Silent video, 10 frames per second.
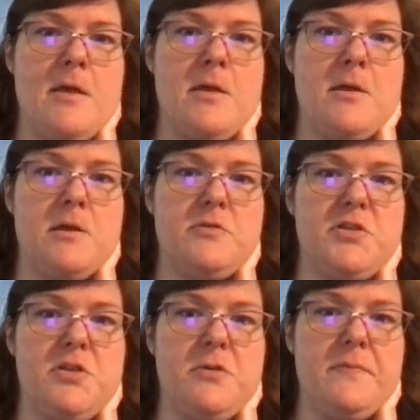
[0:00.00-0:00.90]

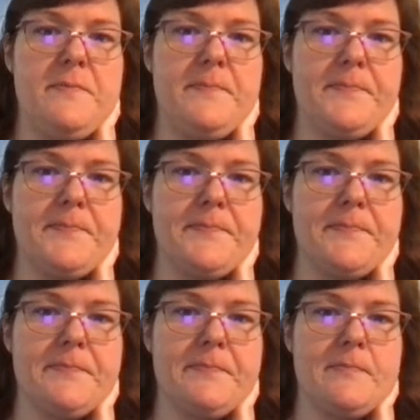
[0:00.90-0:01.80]
too.
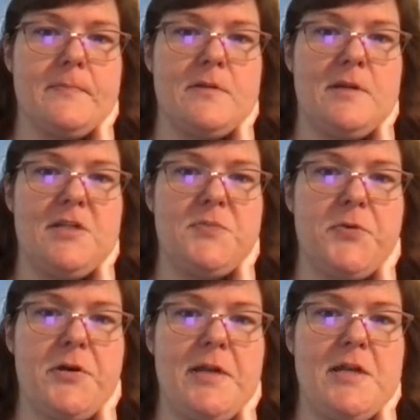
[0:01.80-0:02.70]
So that's
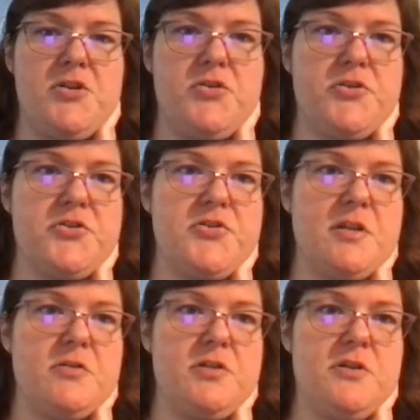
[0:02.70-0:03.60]
pretty
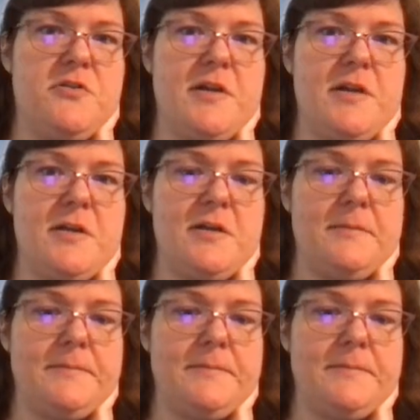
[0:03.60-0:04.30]
interesting, don't you think?